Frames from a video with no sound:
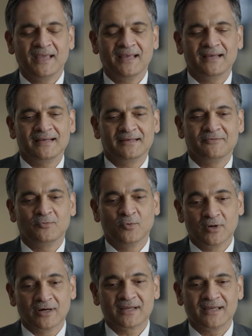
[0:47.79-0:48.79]
uh,
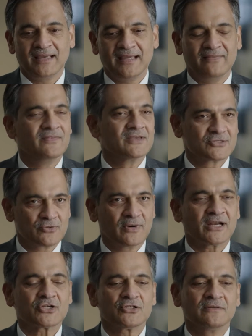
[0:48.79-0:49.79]
work in this
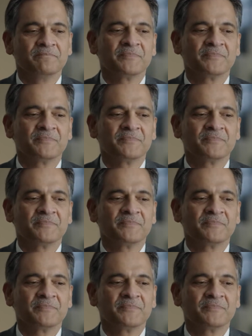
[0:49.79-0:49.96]
direction.